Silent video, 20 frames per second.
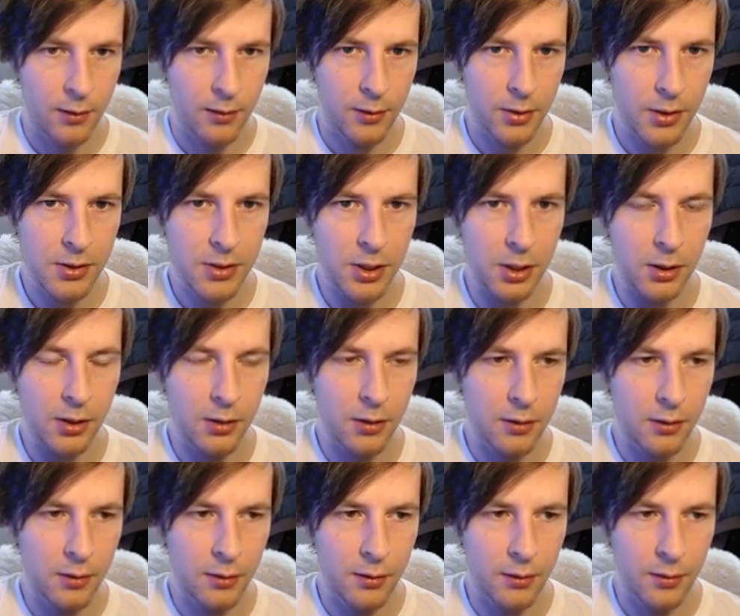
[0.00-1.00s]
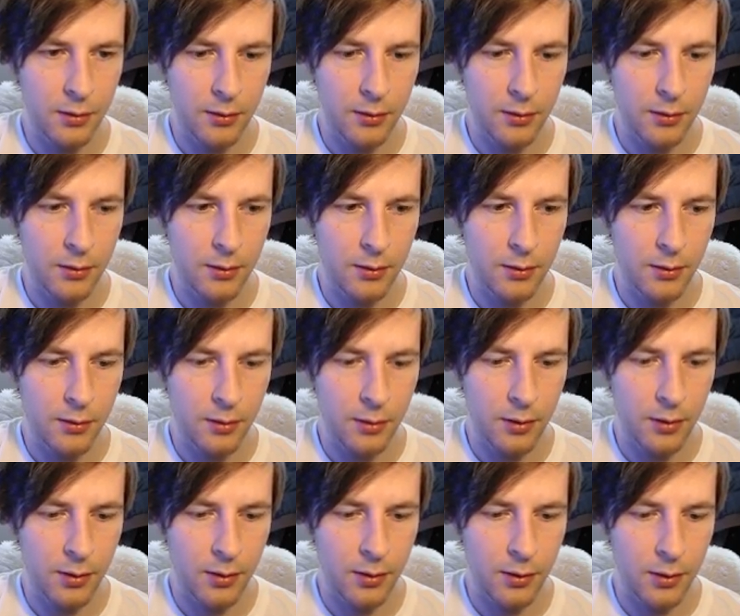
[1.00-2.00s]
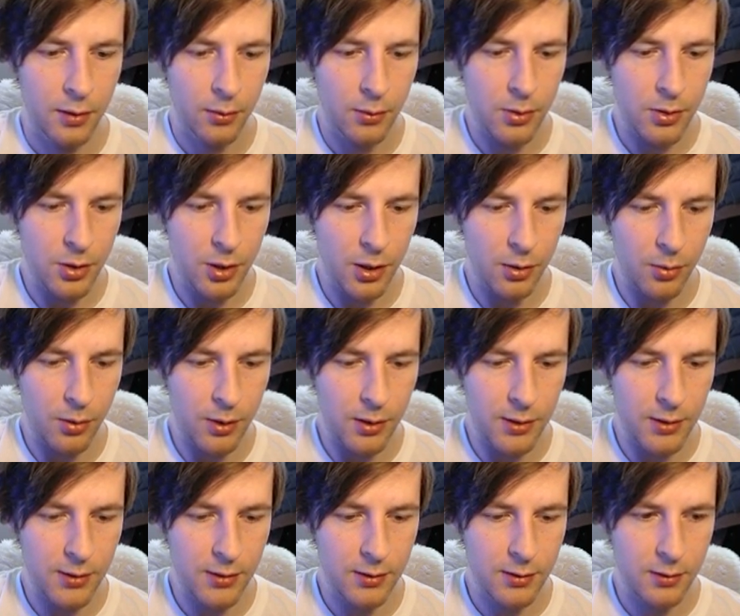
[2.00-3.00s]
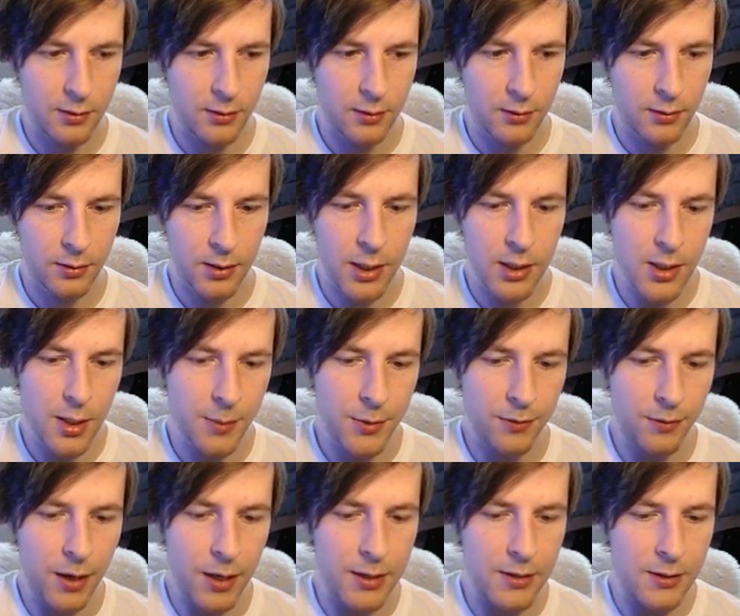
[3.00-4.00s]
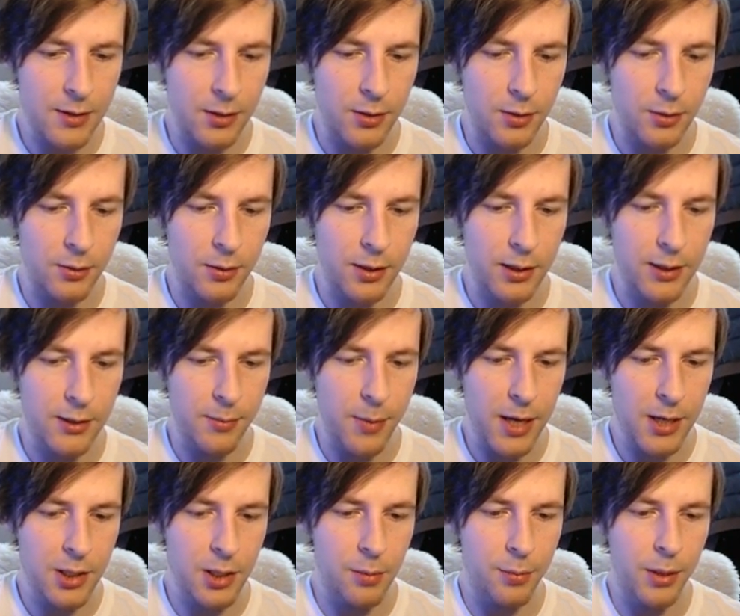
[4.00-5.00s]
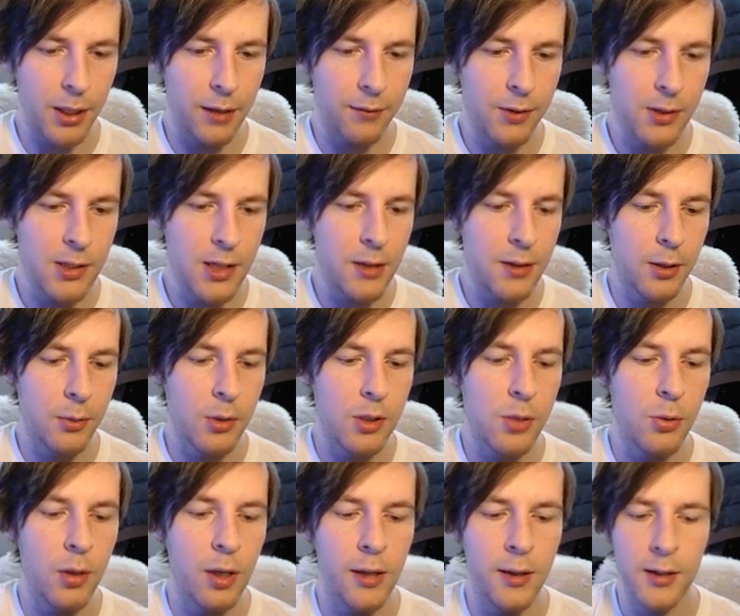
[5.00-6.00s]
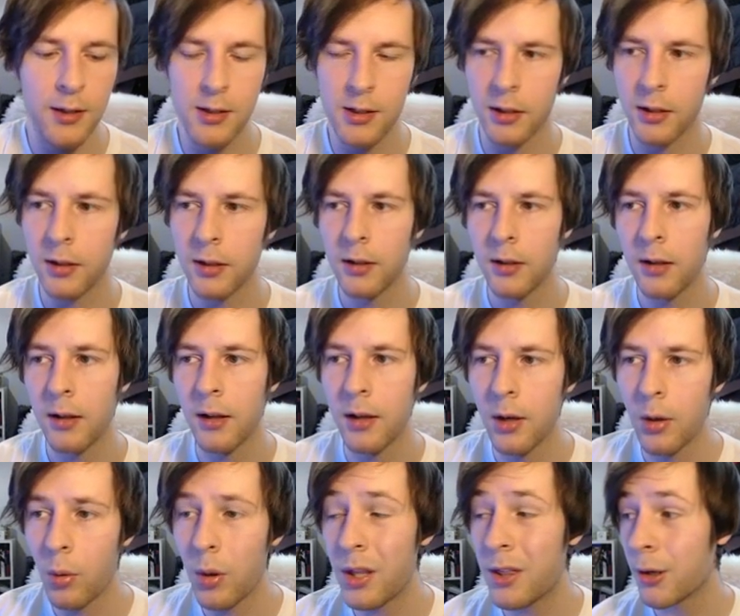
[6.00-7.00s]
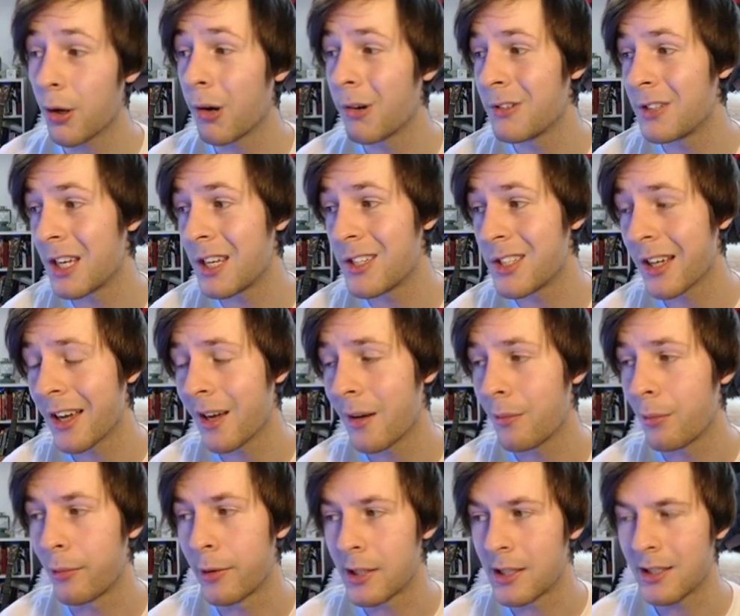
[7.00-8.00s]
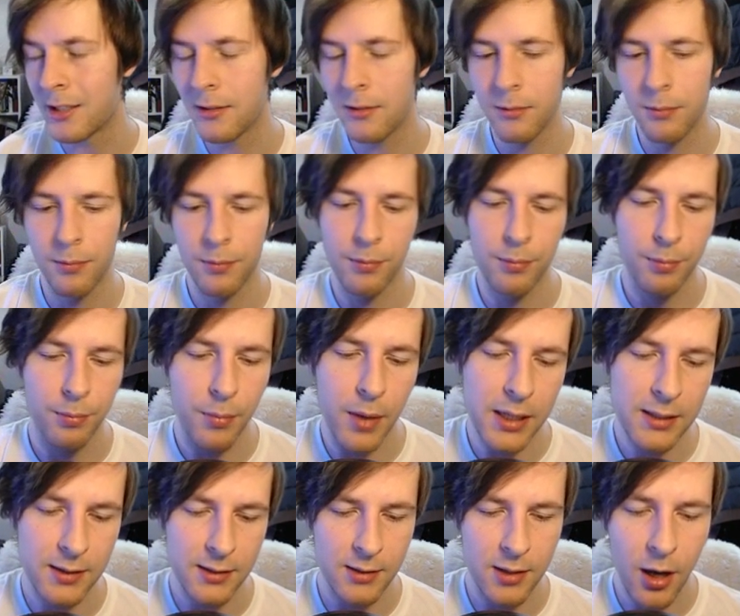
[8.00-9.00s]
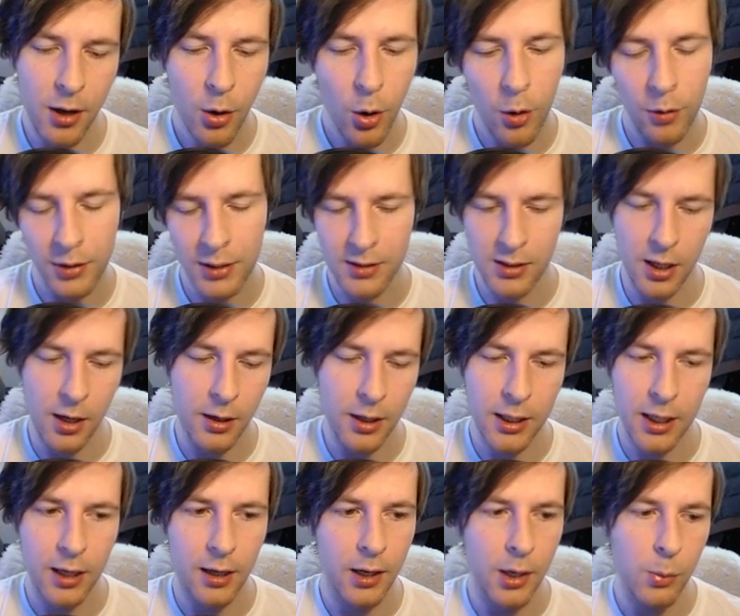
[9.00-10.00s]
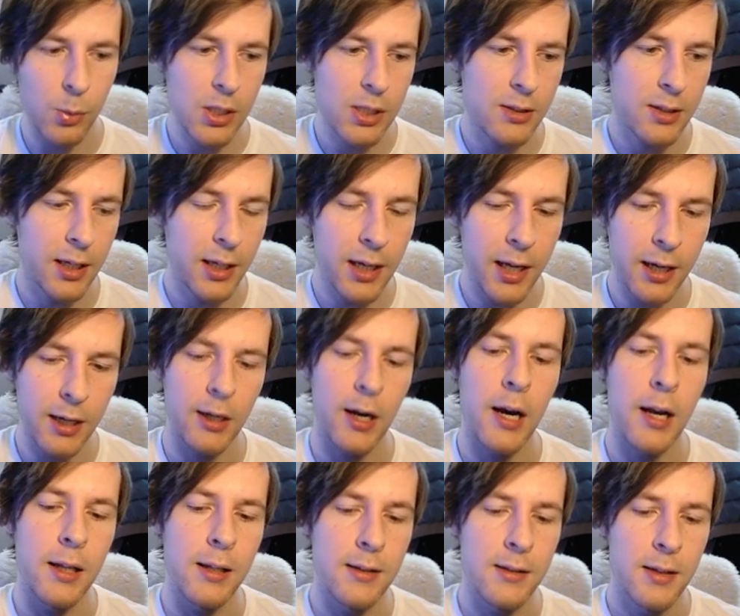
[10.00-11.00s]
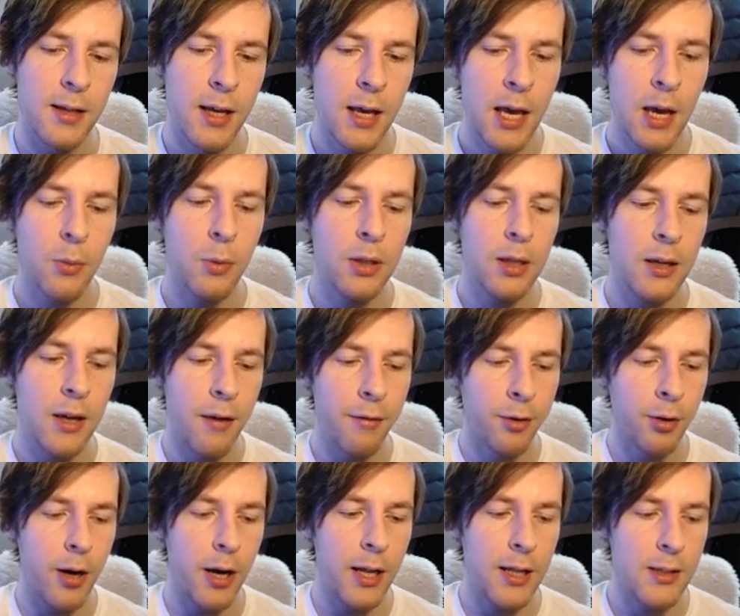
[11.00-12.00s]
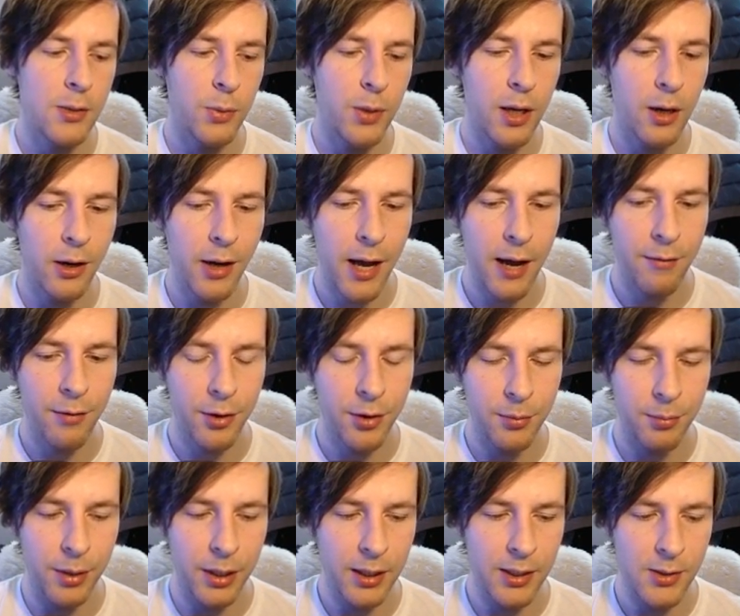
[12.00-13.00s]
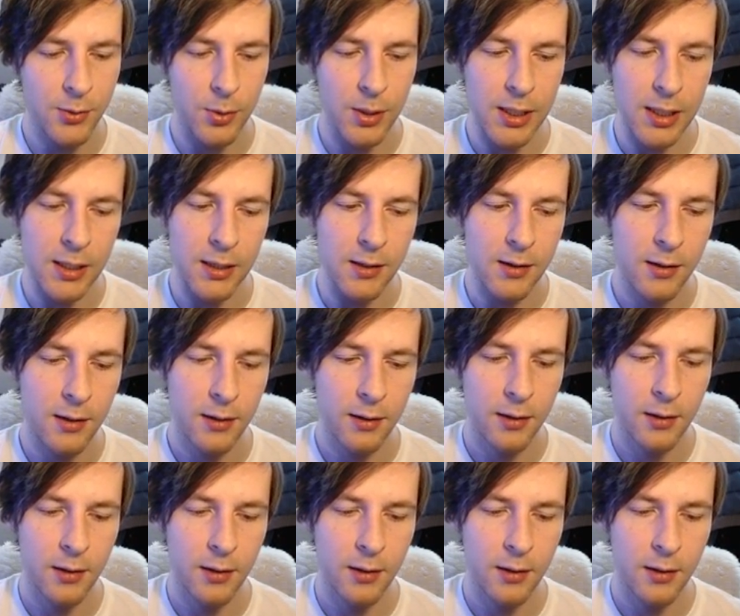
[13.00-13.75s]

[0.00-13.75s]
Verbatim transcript: So that's good. I think we can draw once. Day job's fine too in this matchup. Like if there's nothing we're doing on the turn, we throw a day job, which makes us not discard a card, and we just gain eight credits. With enough credits, we all have all the breakers we need.